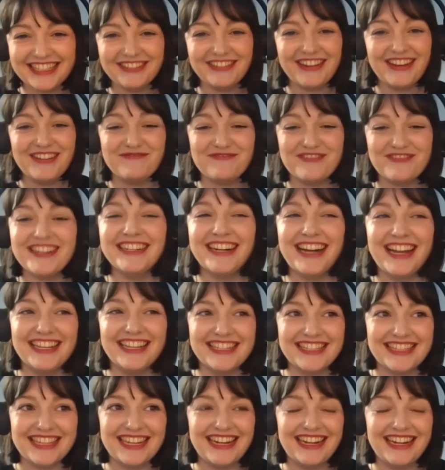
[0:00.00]
I've
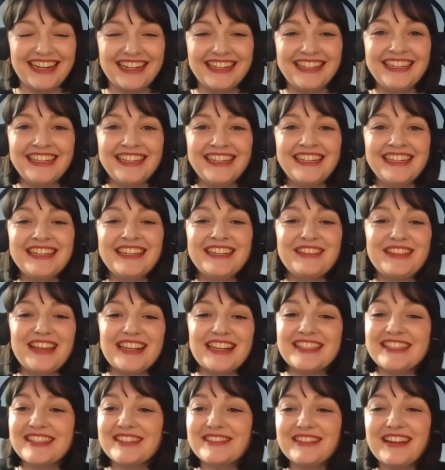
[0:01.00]
realized that.
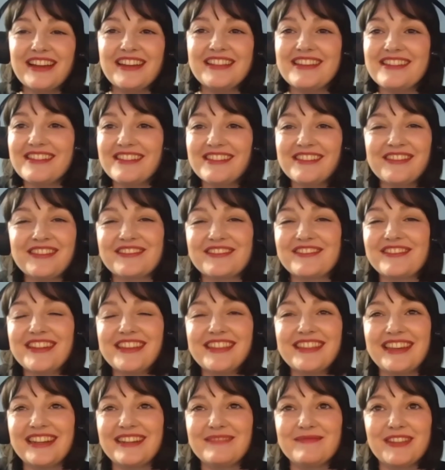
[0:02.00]
That's another
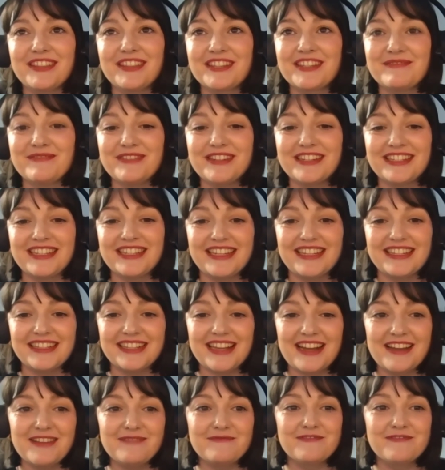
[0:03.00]
great thing about the community is
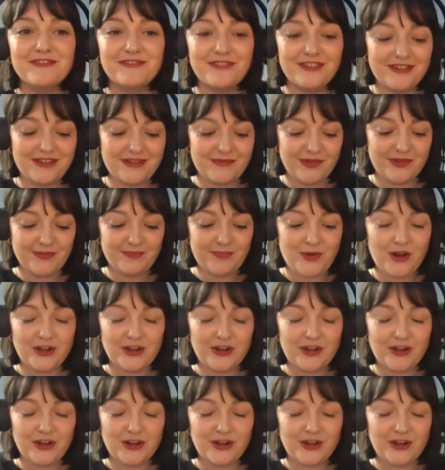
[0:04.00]
I'm a